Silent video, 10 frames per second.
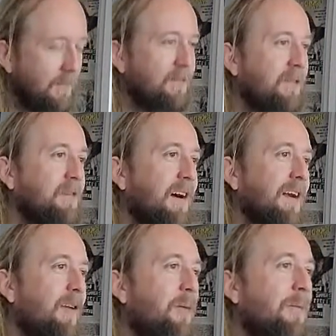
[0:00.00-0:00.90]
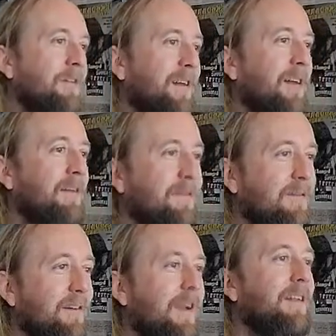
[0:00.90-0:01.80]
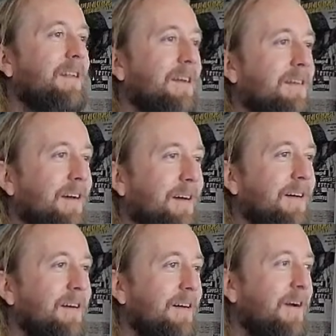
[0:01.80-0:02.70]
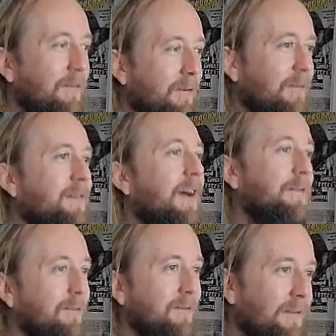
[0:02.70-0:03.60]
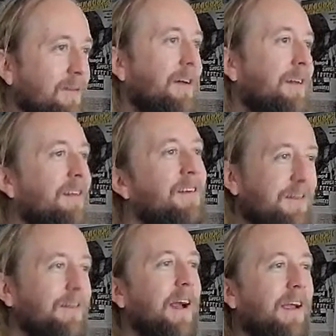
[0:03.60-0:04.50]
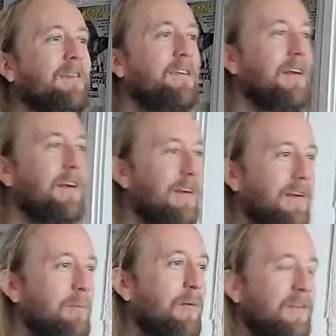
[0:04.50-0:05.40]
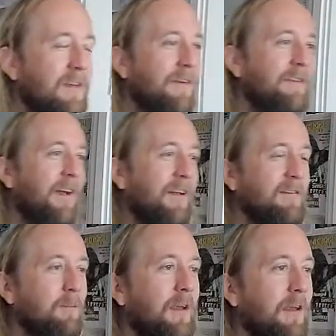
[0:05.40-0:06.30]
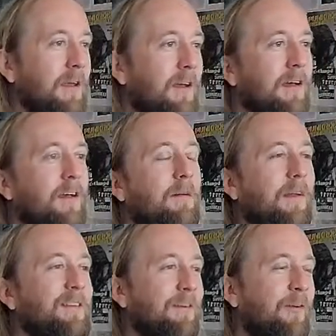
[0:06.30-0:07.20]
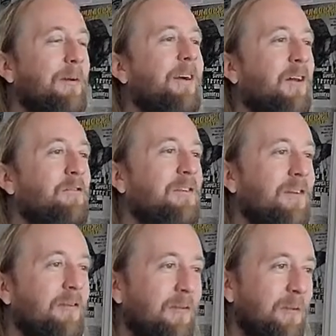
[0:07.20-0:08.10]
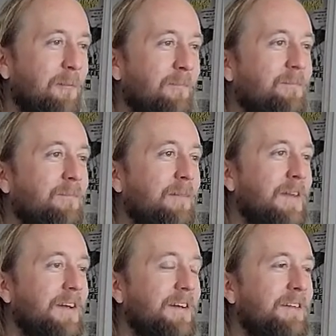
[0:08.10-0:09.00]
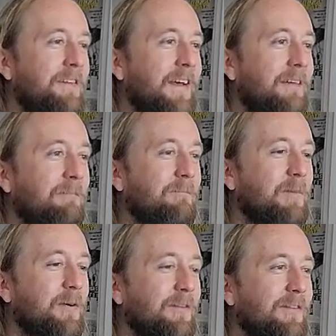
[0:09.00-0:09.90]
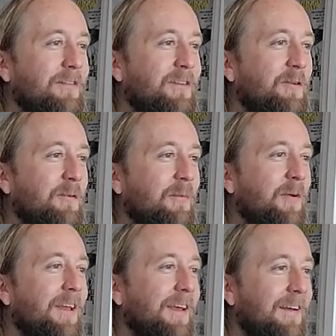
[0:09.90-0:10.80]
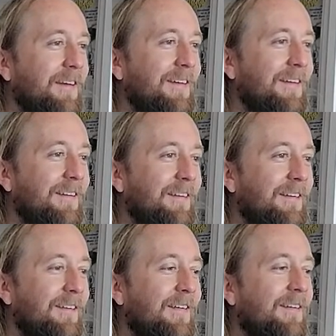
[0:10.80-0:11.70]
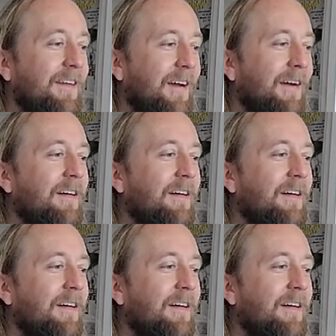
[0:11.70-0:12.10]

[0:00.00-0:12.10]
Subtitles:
it's got almost like the little. I guess you can perceive it as kind of swingy, but it's from a country shuffle. It's like boot, scoot, boogie. Yeah.